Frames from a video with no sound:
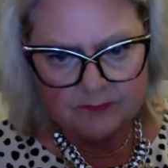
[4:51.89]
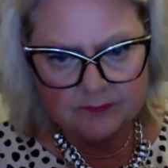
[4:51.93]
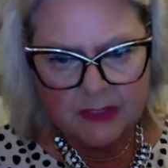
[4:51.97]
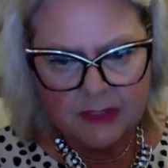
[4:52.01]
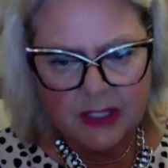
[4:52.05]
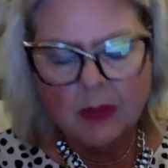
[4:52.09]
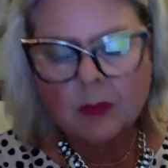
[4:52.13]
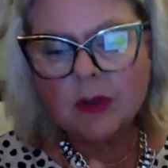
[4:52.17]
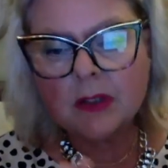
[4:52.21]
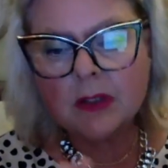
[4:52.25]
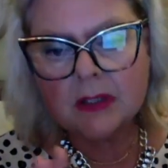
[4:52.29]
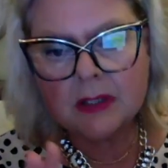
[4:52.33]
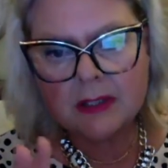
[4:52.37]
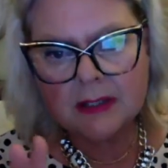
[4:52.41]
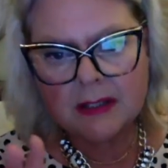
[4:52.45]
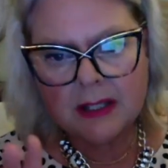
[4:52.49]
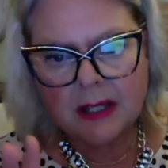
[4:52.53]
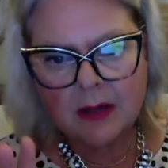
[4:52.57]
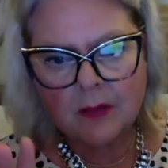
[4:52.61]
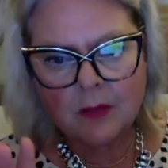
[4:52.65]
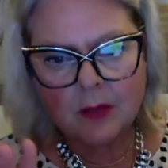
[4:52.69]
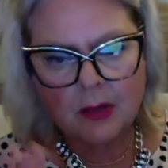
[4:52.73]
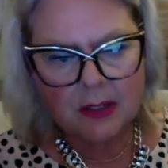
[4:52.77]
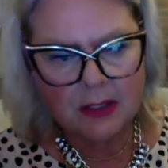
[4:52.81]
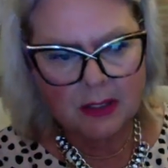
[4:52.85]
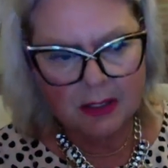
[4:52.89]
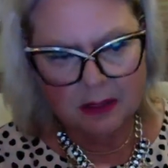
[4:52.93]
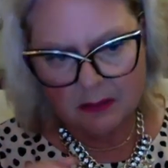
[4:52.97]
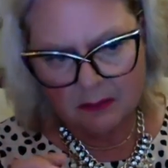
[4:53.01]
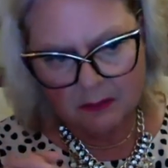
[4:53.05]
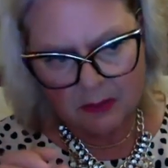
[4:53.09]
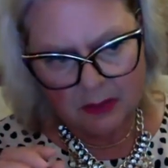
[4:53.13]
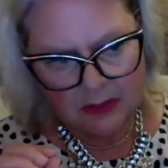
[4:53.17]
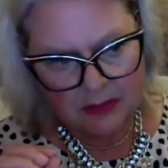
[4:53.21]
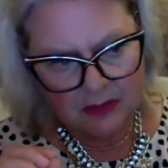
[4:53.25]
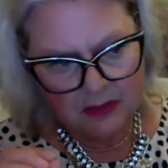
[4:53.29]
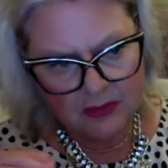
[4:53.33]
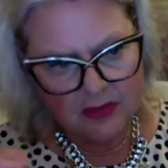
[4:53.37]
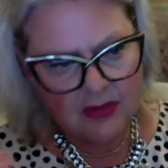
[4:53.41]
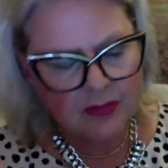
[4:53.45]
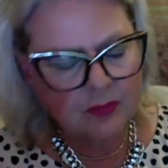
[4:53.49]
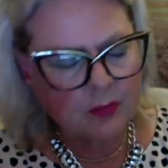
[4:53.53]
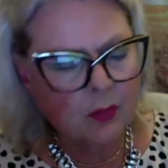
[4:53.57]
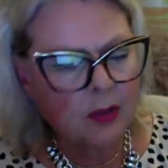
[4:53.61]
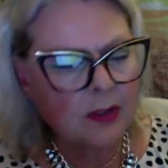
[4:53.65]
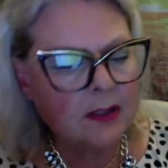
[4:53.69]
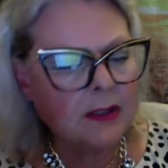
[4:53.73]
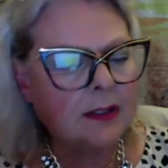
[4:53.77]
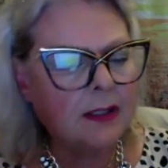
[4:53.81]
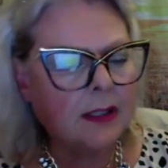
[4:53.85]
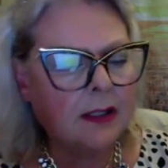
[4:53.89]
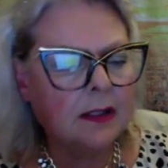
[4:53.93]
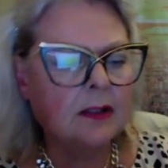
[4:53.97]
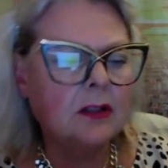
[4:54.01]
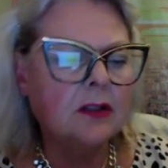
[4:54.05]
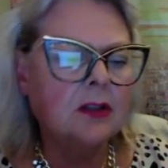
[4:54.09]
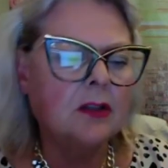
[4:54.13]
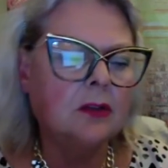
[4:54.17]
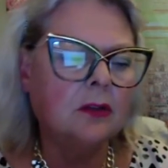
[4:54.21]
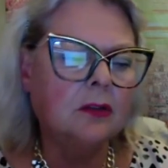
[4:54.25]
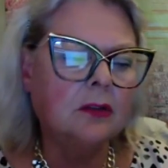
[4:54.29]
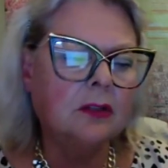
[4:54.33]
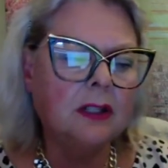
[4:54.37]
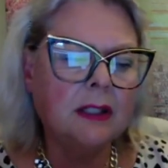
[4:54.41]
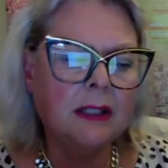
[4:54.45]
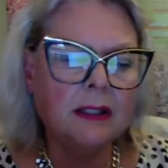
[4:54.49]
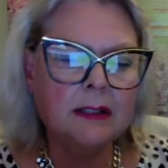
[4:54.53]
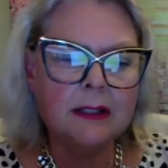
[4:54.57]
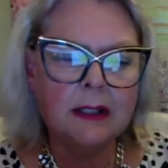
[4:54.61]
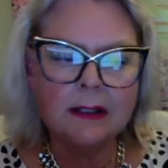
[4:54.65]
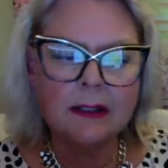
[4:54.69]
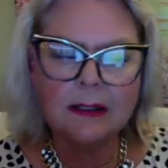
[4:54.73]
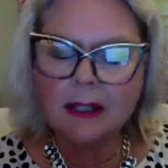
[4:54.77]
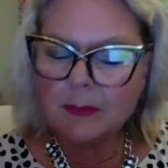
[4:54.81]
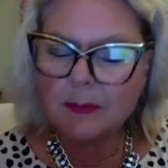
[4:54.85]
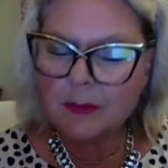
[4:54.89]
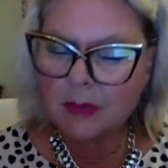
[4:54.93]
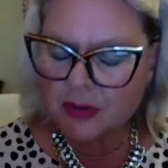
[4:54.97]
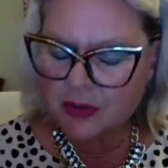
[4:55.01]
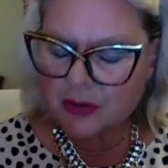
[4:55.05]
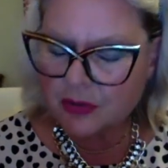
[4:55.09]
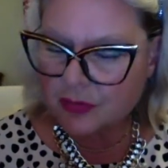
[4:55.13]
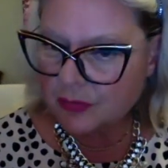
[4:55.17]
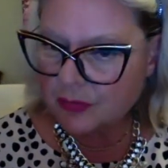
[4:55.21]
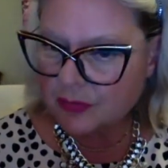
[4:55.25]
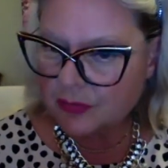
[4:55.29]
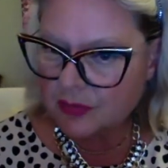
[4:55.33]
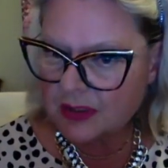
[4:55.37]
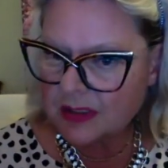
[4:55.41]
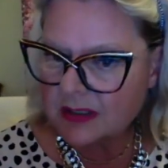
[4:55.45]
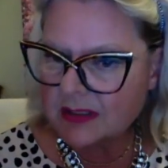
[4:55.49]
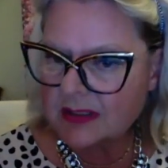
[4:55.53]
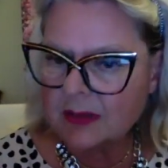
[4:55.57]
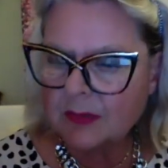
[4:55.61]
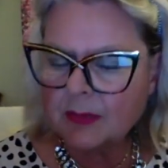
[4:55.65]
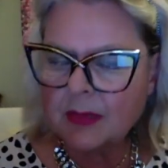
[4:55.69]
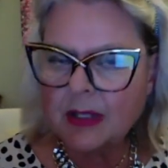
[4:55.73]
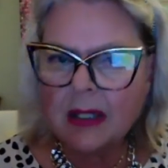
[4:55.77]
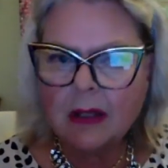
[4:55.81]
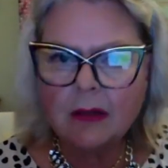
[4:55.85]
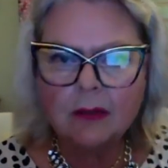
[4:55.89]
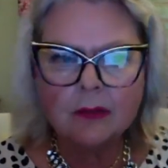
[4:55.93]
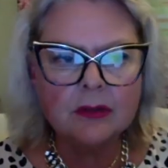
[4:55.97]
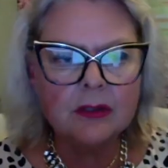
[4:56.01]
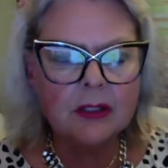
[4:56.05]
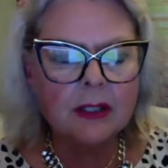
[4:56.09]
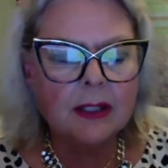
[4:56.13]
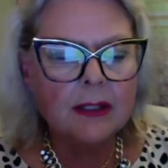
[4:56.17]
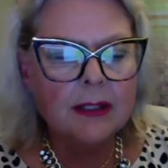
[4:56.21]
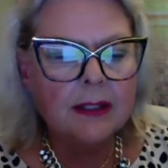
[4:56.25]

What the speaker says: I want to say one thing about just one technical thing that lemon juice, it's about